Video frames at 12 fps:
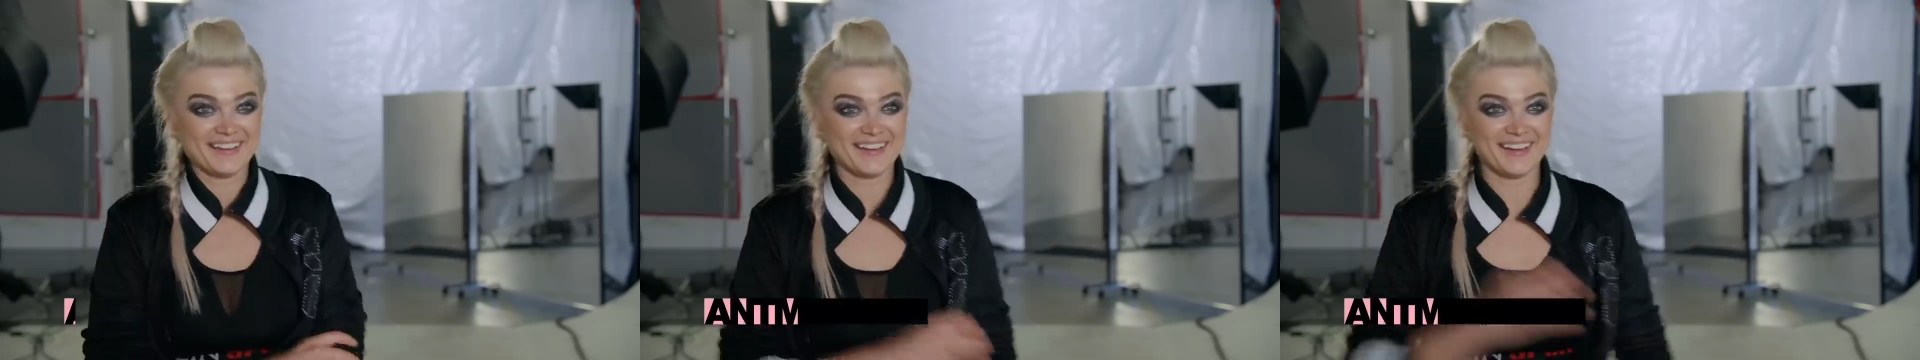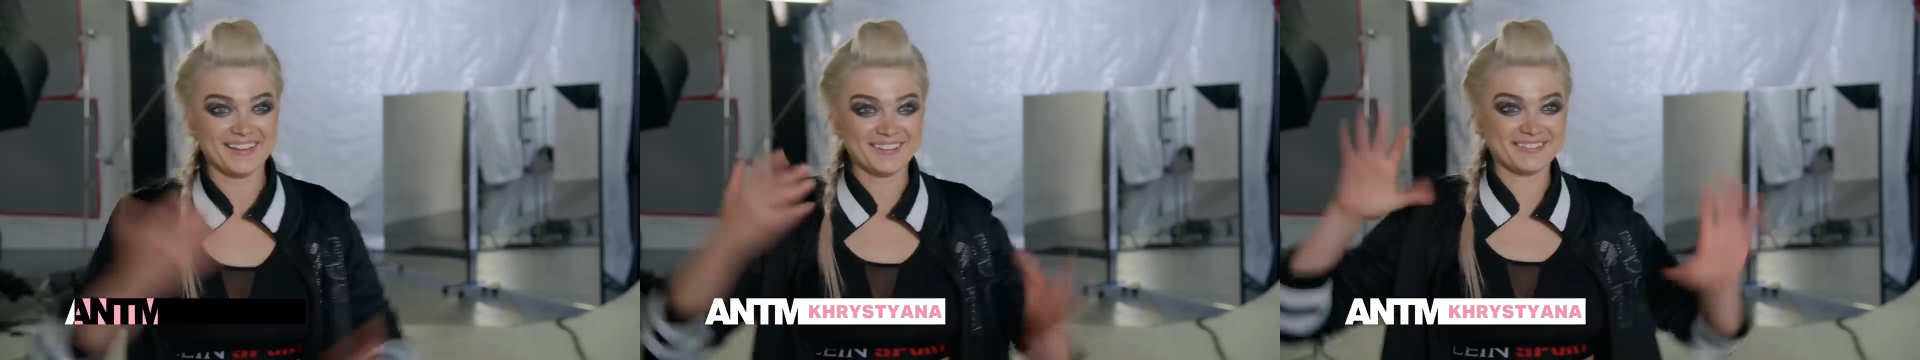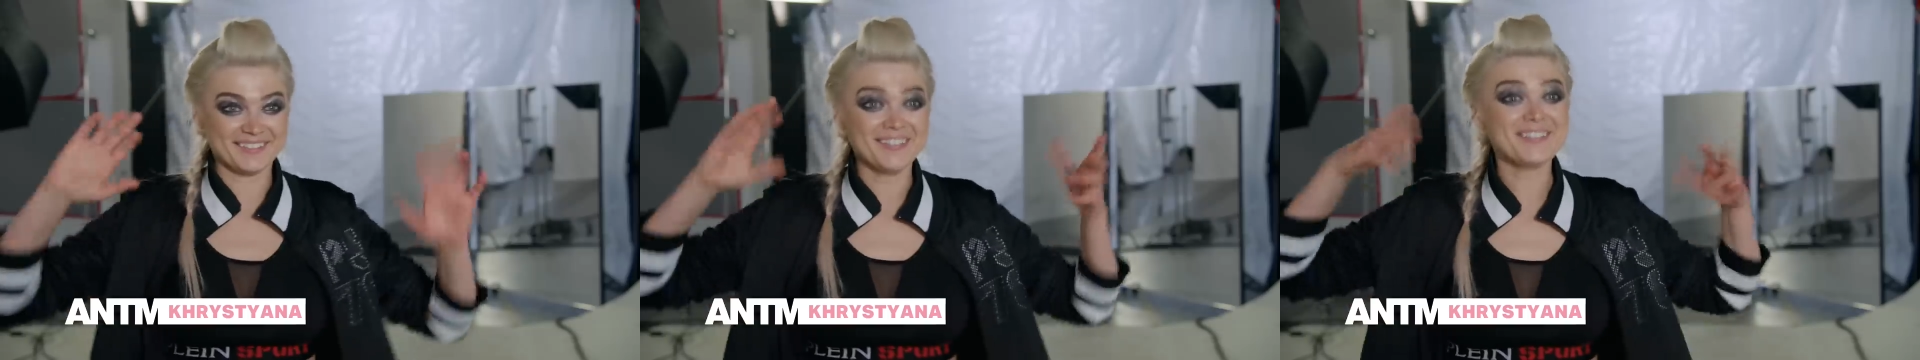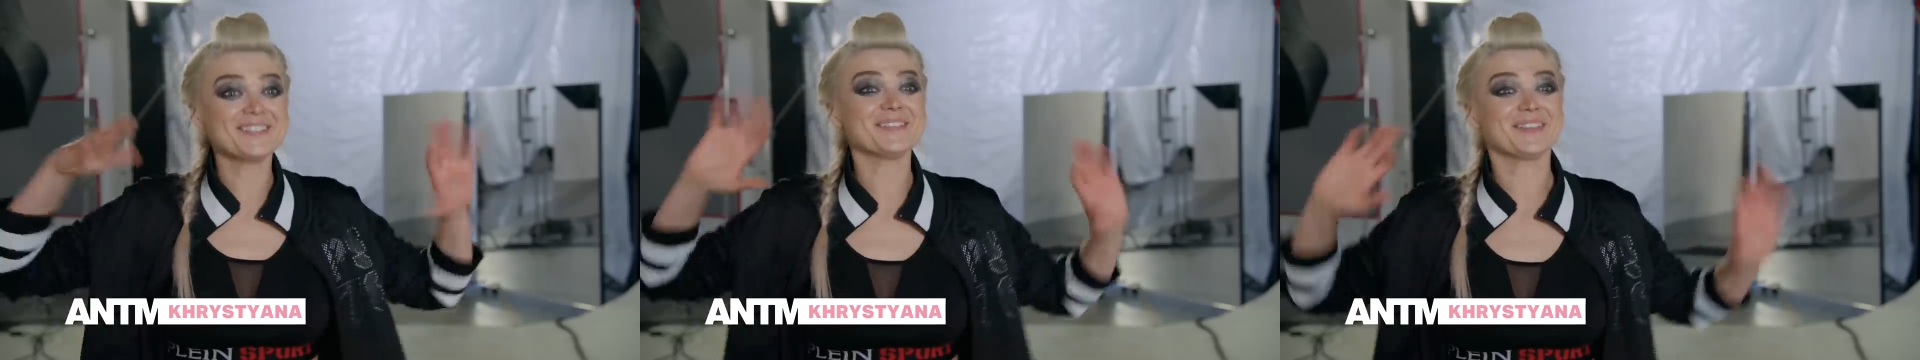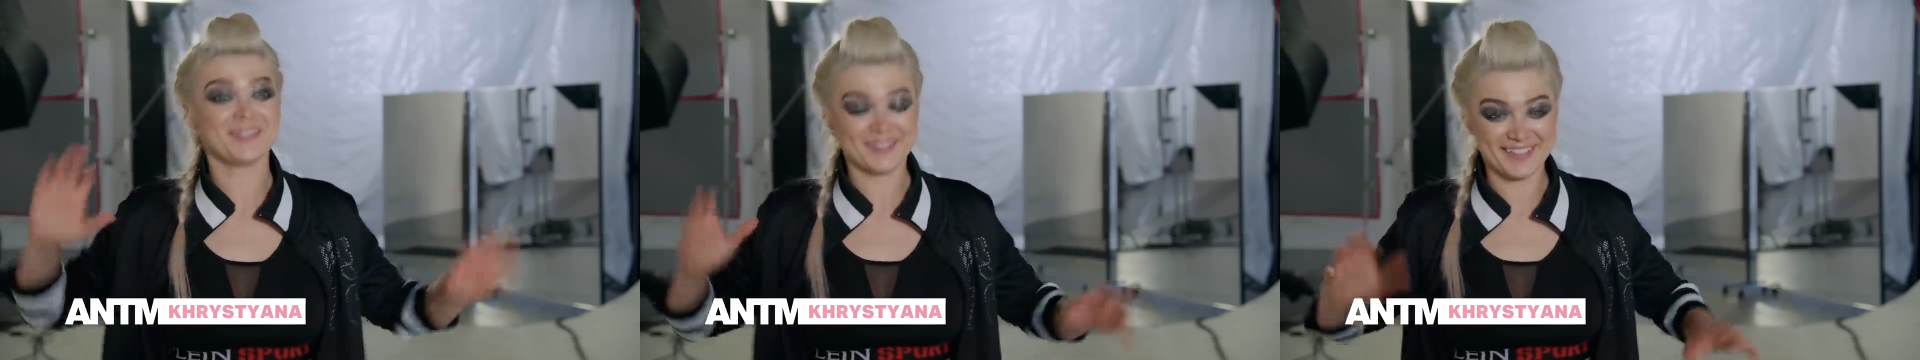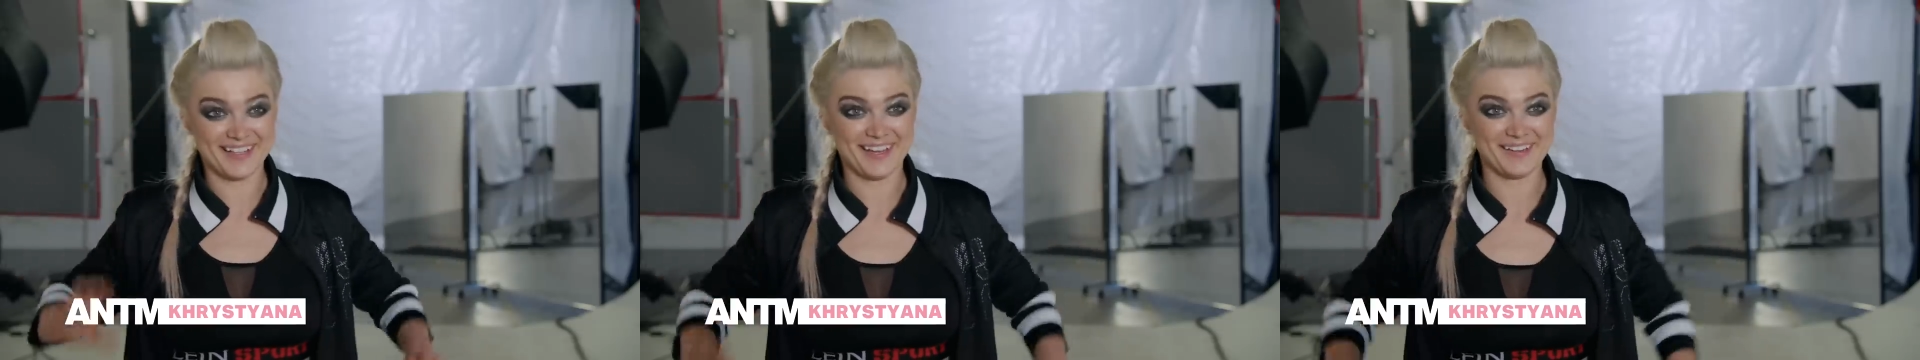a kind of not too
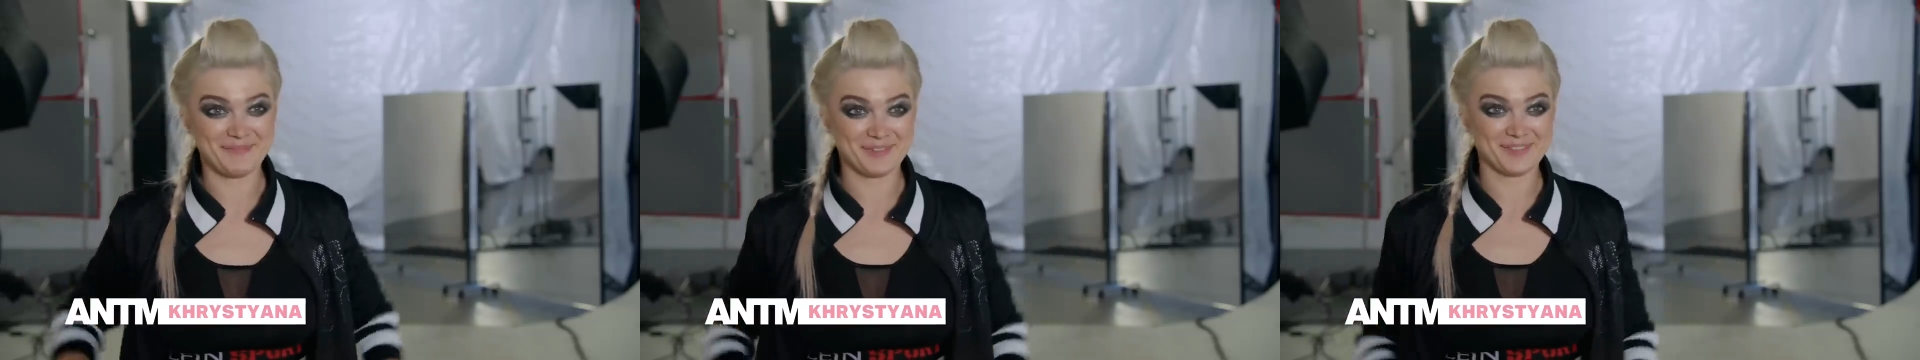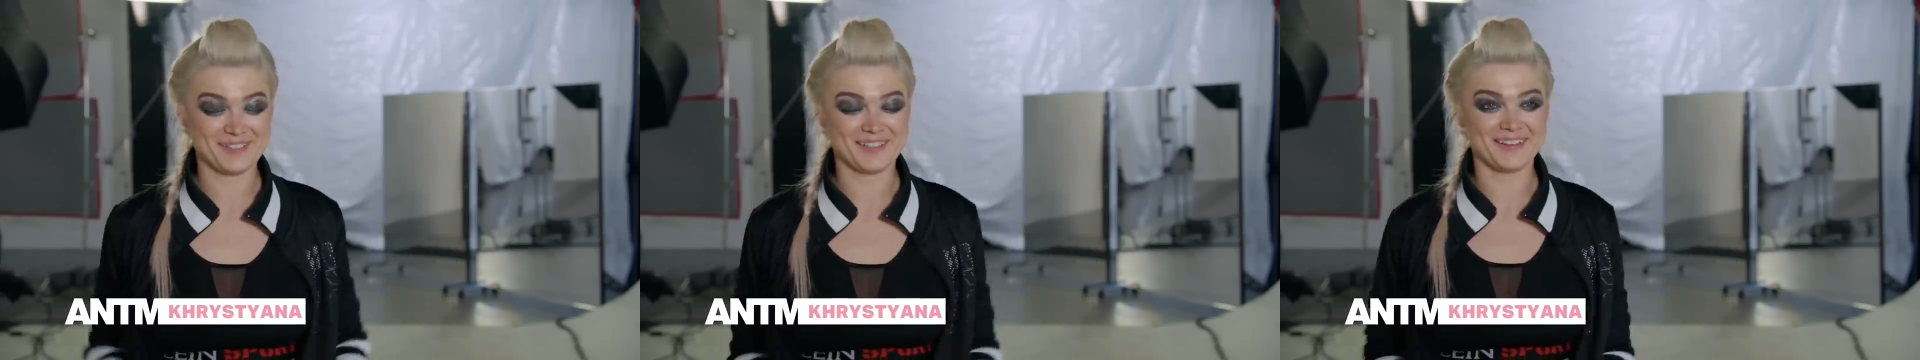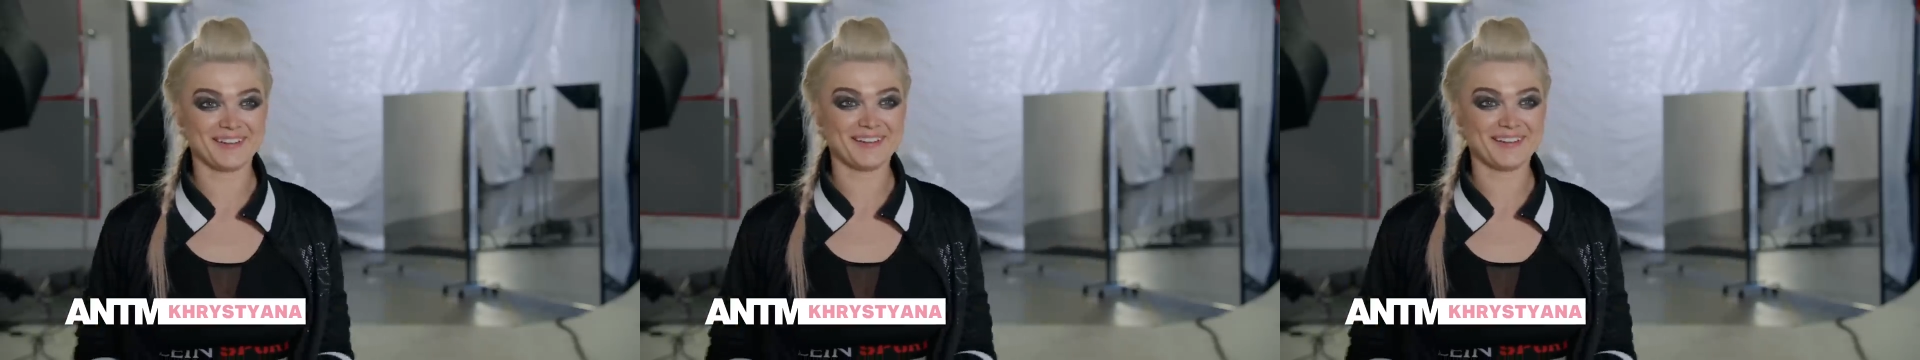coordinated person.